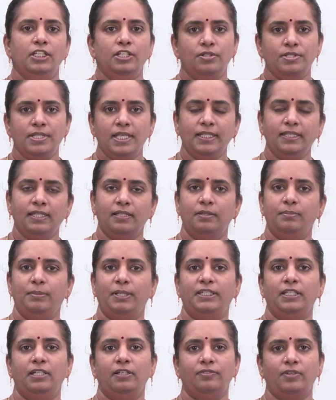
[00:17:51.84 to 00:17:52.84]
Using the
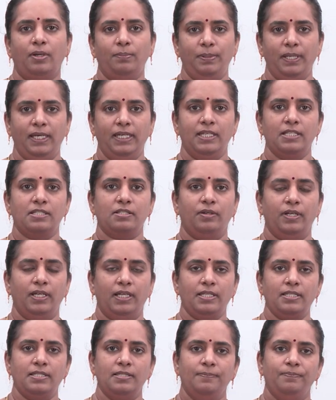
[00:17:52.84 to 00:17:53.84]
method of completing
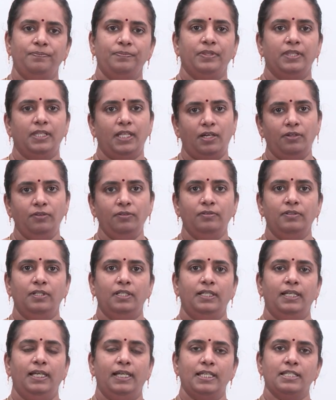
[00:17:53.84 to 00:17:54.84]
squares, now
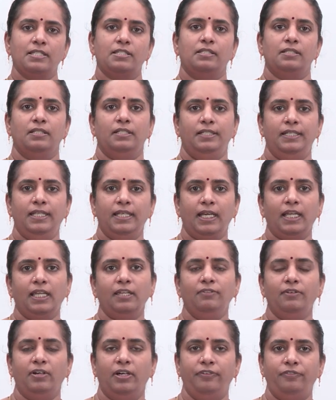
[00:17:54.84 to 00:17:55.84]
let us
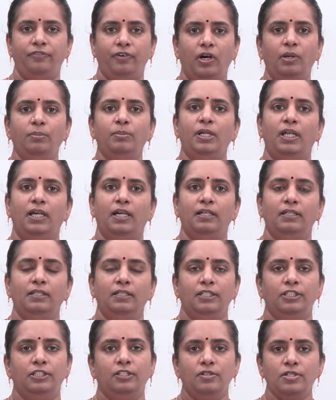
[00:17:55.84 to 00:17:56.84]
derive a formula
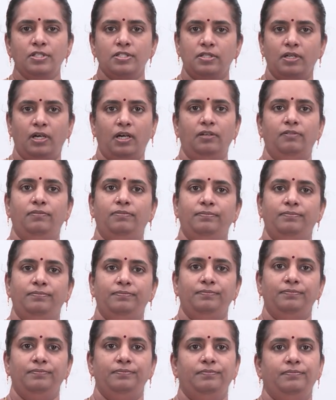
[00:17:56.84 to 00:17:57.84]
to solve.
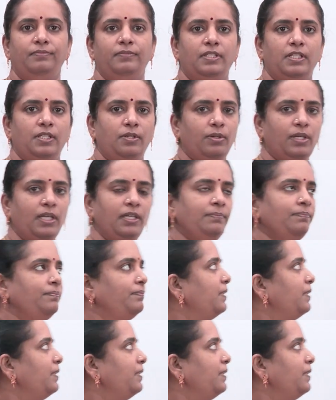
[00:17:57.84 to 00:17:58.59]
Okay.